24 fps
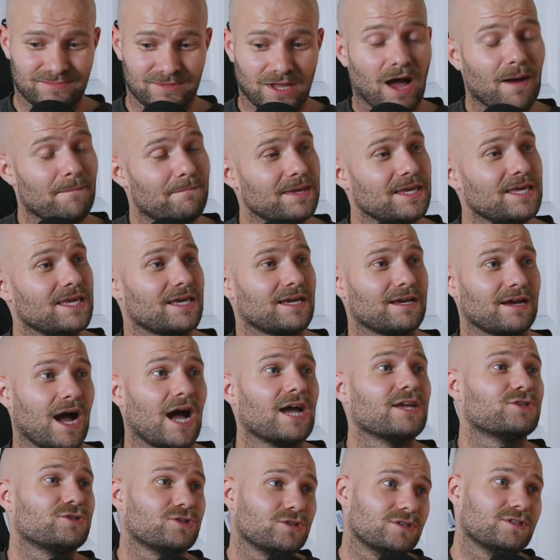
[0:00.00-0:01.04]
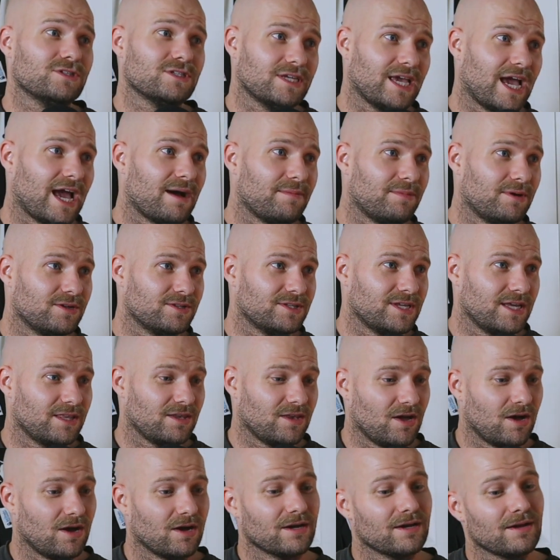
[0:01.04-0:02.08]
Not me. I could gab all day
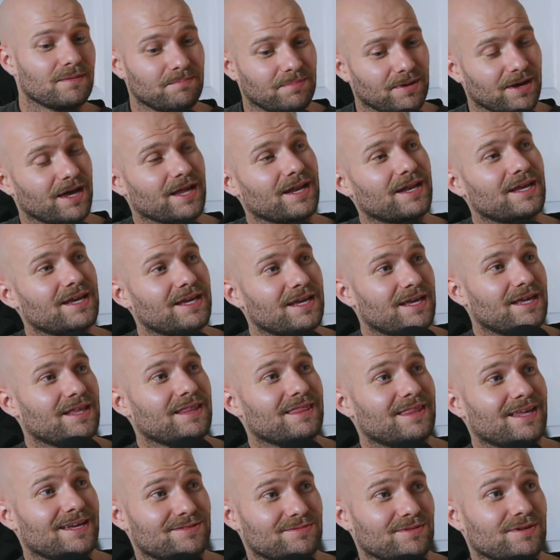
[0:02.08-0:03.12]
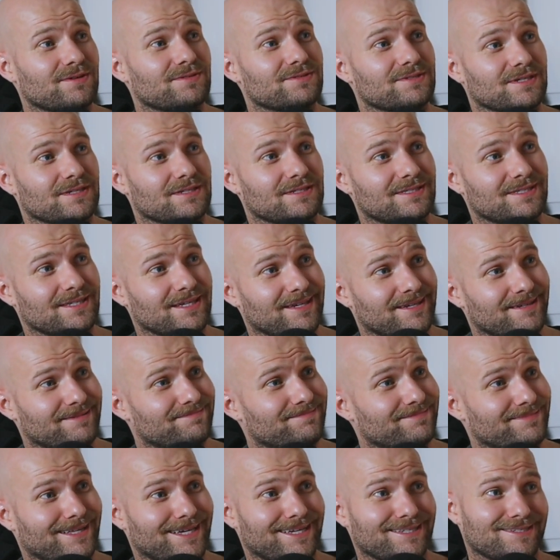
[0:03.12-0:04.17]
long, but That's what I was gonna say.
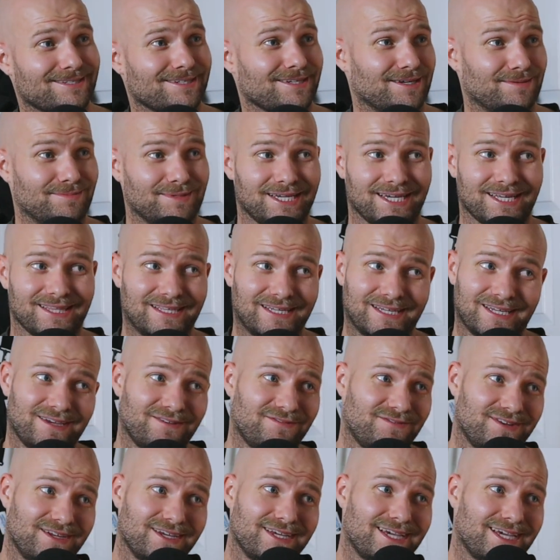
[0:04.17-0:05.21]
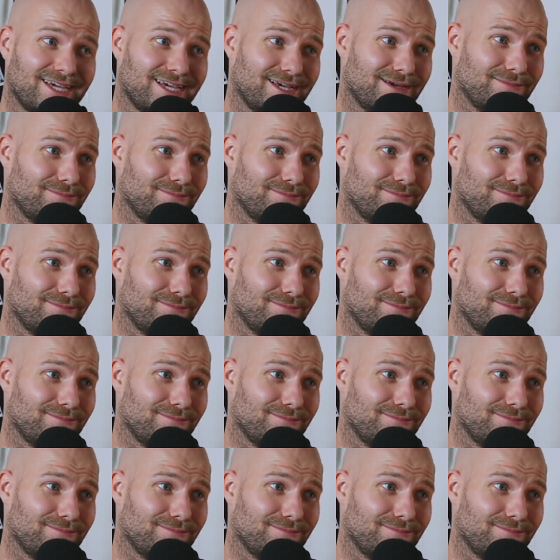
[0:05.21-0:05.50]
Last time you had the gift of gab.